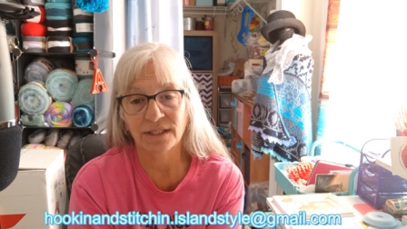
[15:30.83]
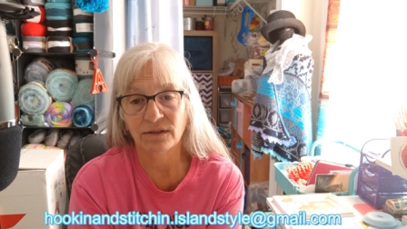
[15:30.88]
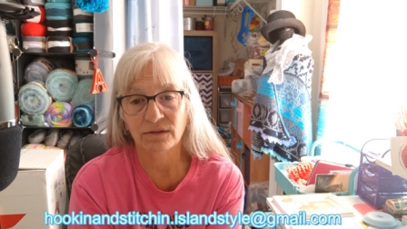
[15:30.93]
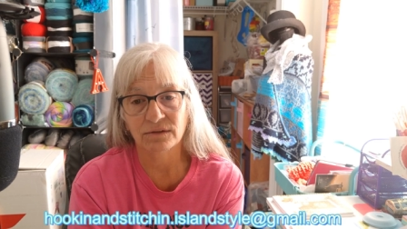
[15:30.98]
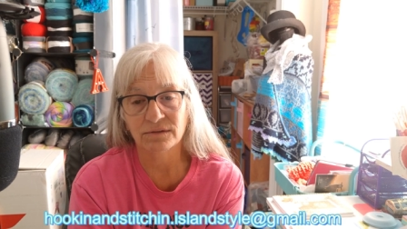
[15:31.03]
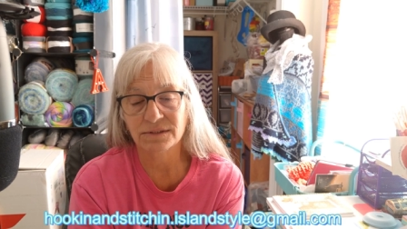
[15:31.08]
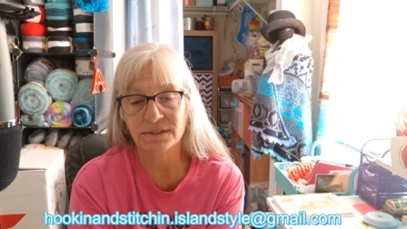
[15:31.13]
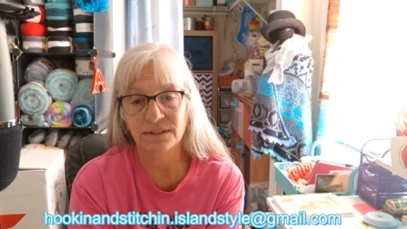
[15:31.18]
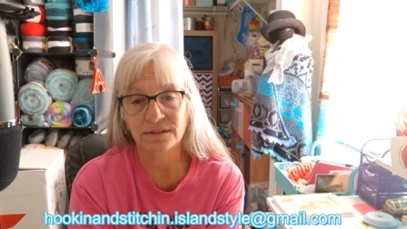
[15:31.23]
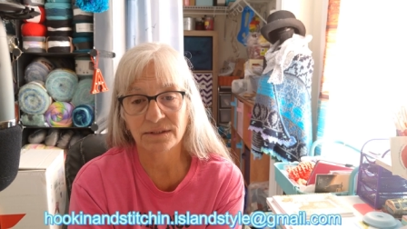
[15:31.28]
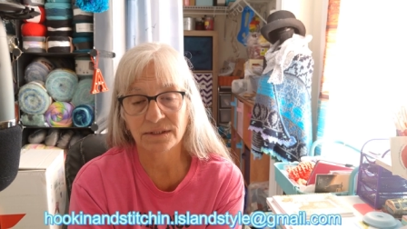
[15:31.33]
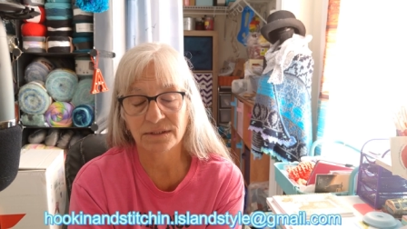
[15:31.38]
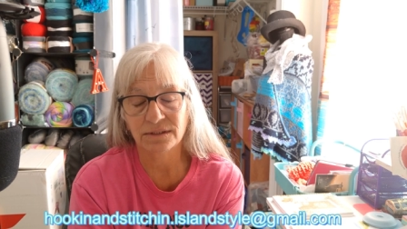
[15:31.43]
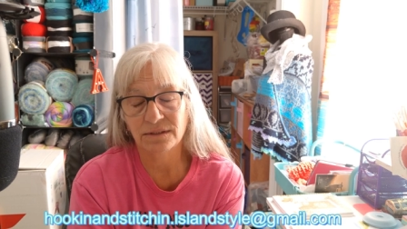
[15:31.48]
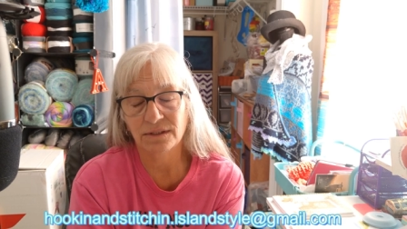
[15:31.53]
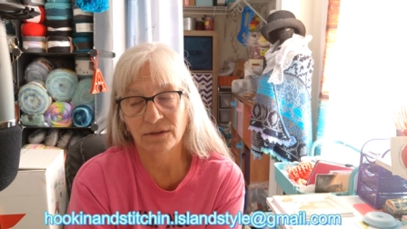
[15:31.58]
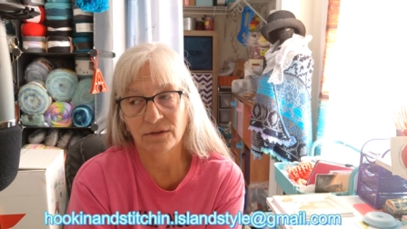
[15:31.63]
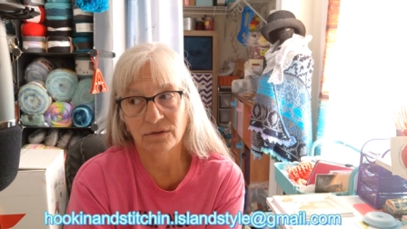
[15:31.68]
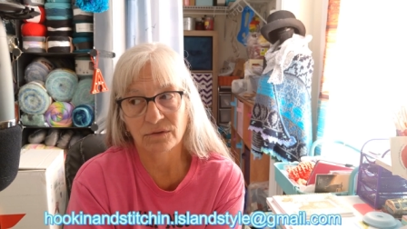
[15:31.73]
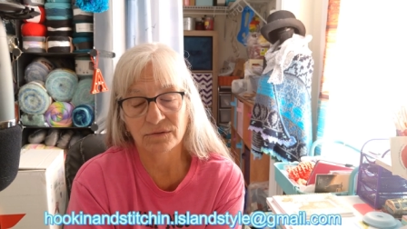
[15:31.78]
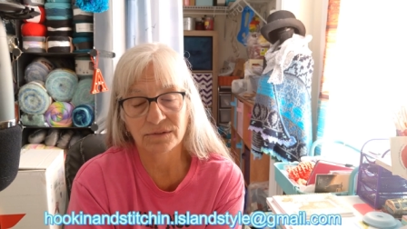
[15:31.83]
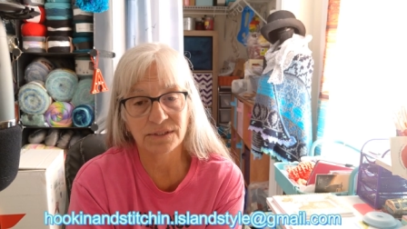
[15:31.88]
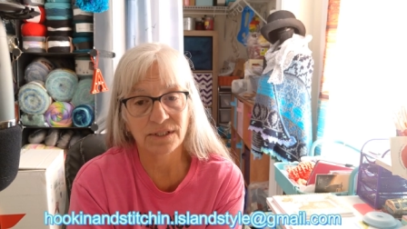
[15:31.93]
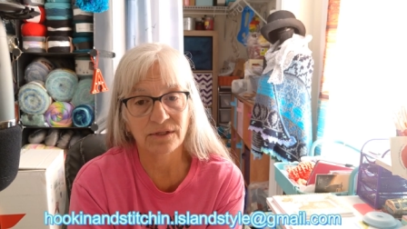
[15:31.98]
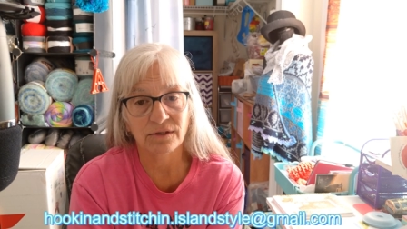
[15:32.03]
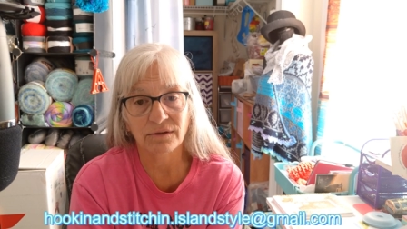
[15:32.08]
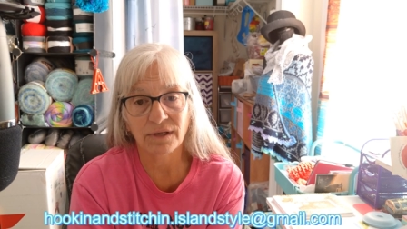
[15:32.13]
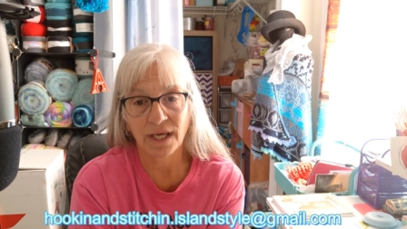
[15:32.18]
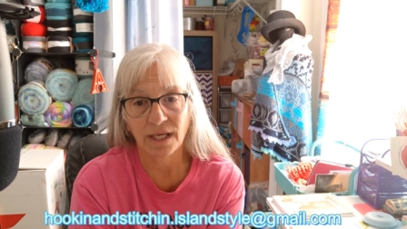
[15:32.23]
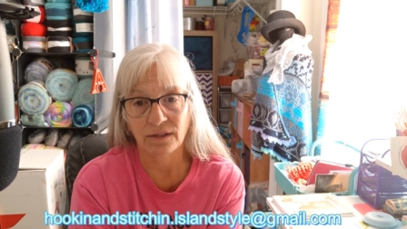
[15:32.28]
girls in
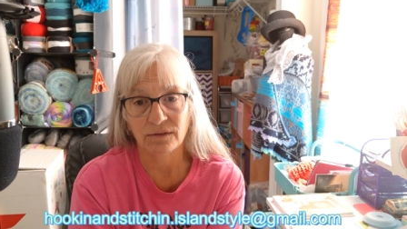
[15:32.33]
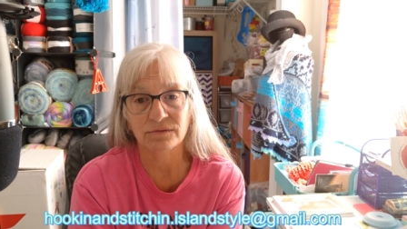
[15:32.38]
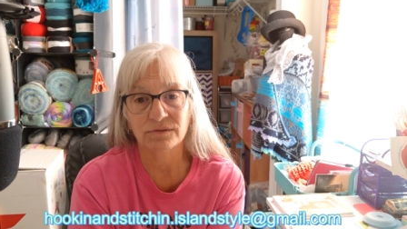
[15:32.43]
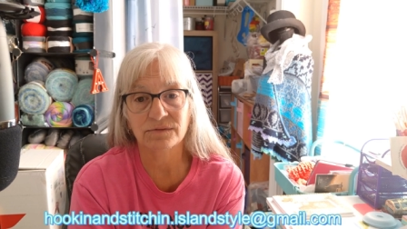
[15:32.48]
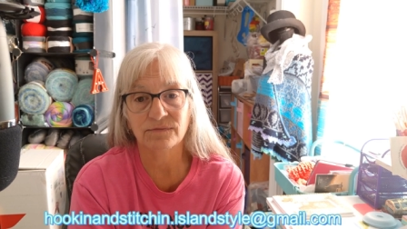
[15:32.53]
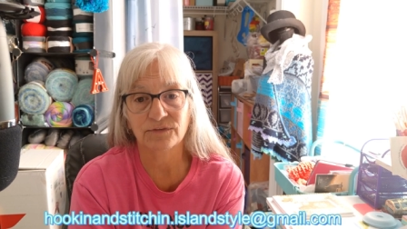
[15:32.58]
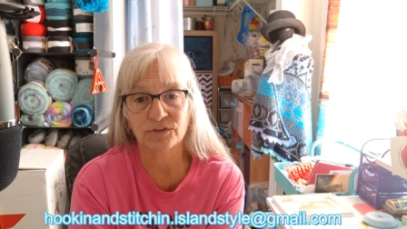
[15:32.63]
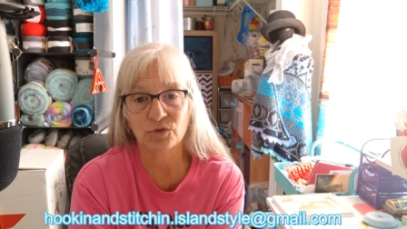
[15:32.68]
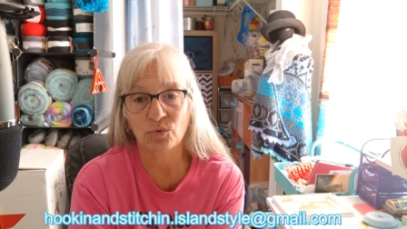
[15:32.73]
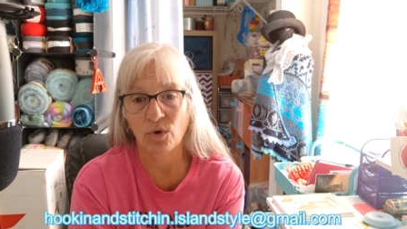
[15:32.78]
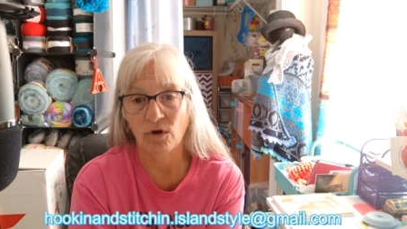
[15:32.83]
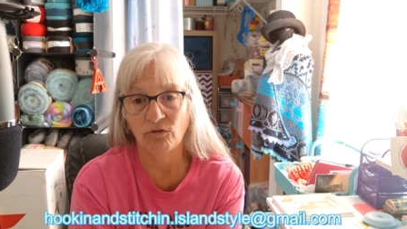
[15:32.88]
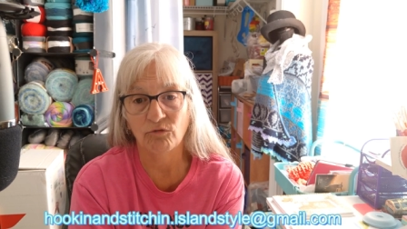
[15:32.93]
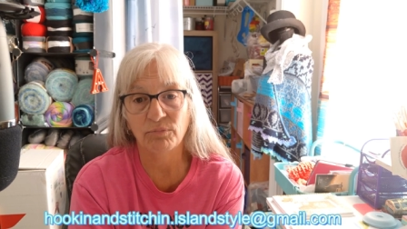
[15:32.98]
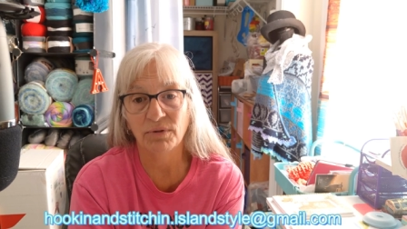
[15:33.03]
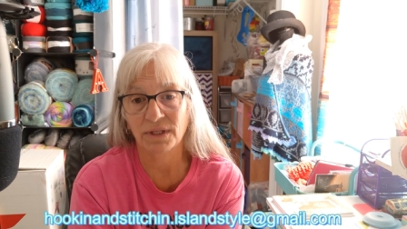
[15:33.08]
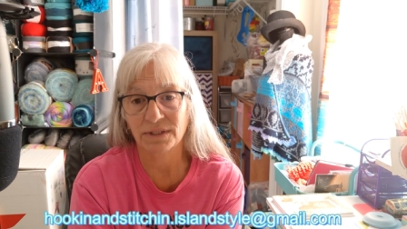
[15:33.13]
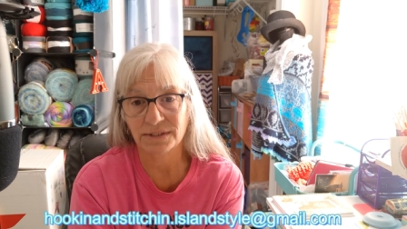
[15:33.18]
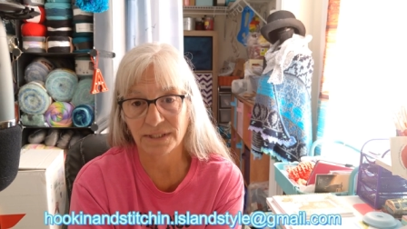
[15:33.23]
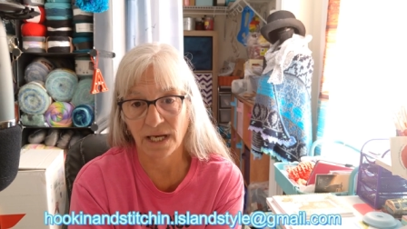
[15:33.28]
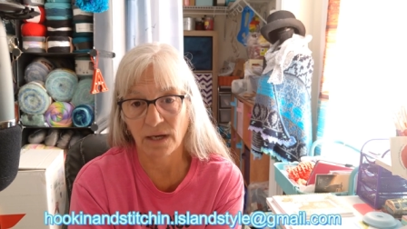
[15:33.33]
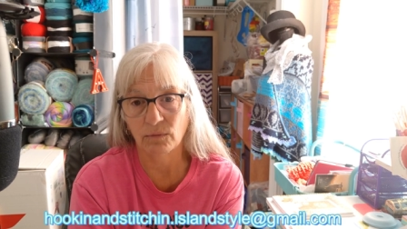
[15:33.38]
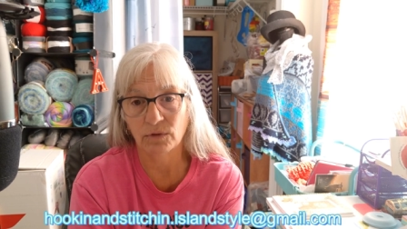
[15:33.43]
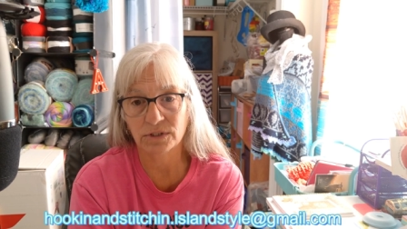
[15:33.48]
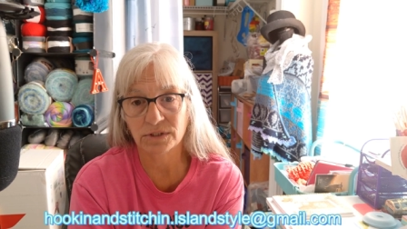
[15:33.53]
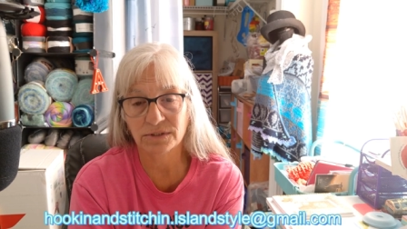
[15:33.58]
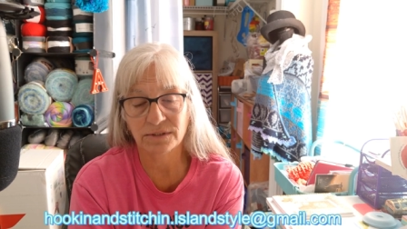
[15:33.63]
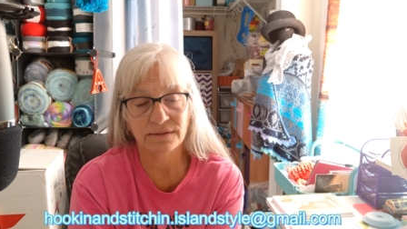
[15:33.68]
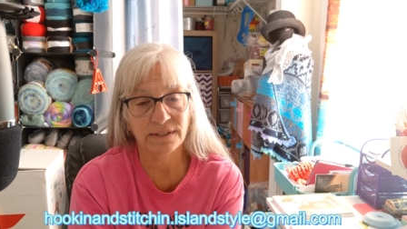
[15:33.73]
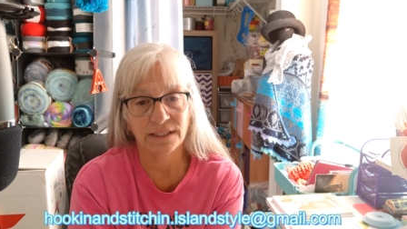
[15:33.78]
their kennels for 12 plus
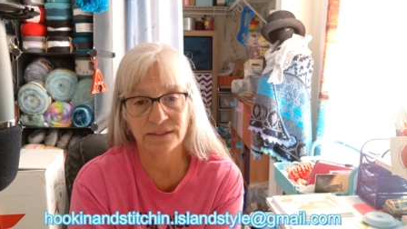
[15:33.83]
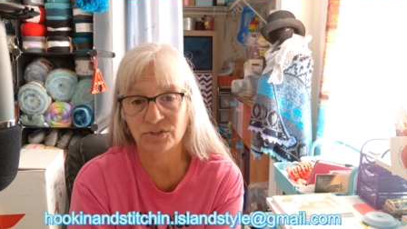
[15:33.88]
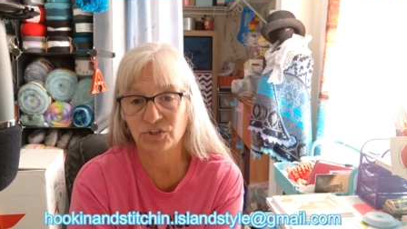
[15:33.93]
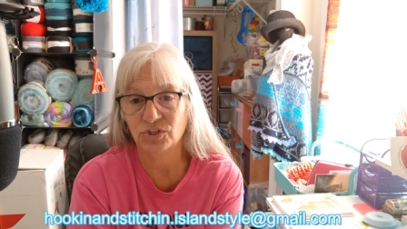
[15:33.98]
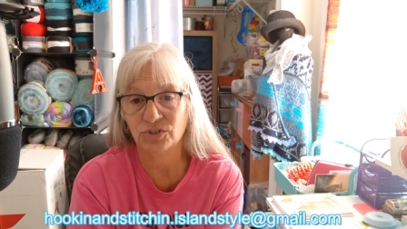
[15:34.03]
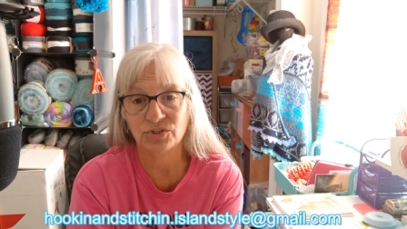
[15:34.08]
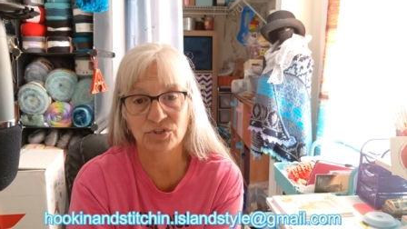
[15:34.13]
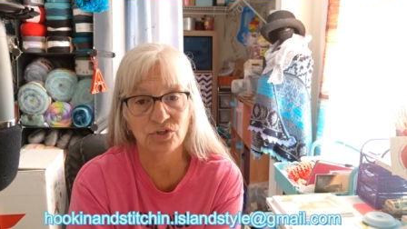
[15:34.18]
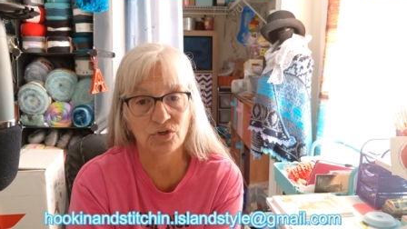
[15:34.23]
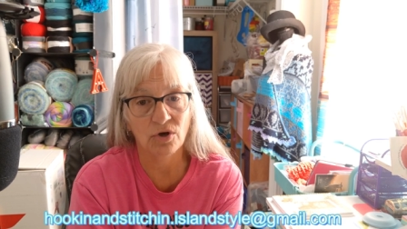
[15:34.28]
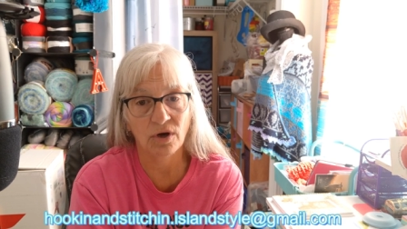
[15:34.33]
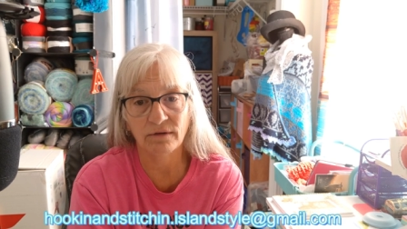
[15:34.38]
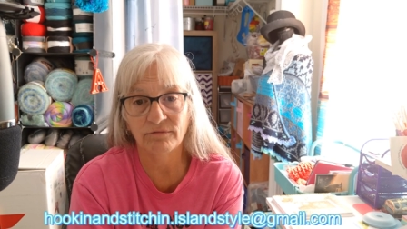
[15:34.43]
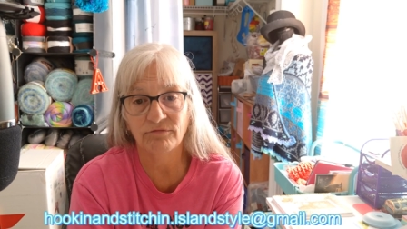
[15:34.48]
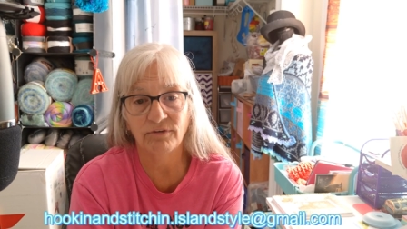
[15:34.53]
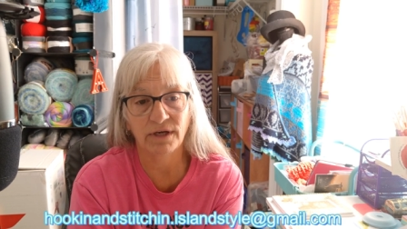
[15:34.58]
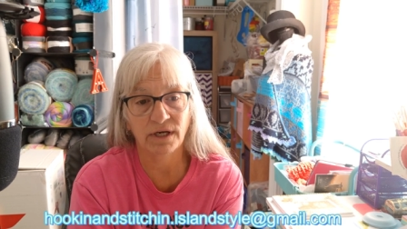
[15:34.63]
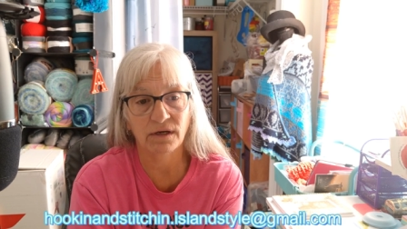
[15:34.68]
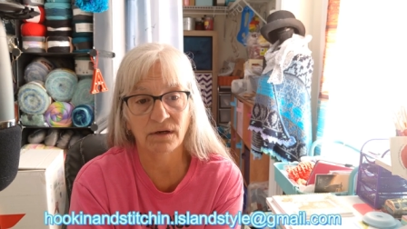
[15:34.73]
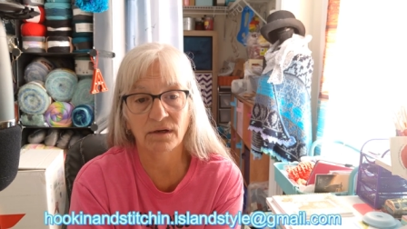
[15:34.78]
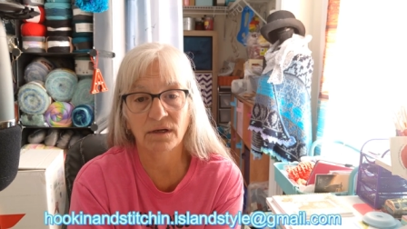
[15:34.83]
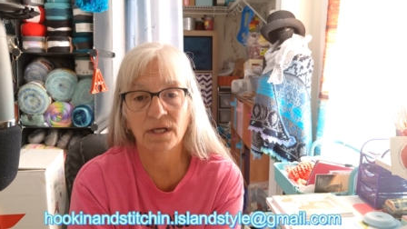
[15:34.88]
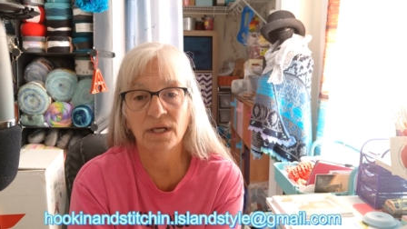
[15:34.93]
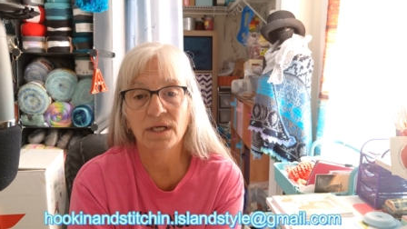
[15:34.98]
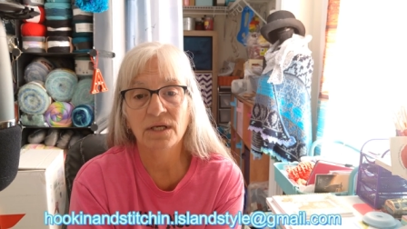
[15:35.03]
hours. That's just not fair.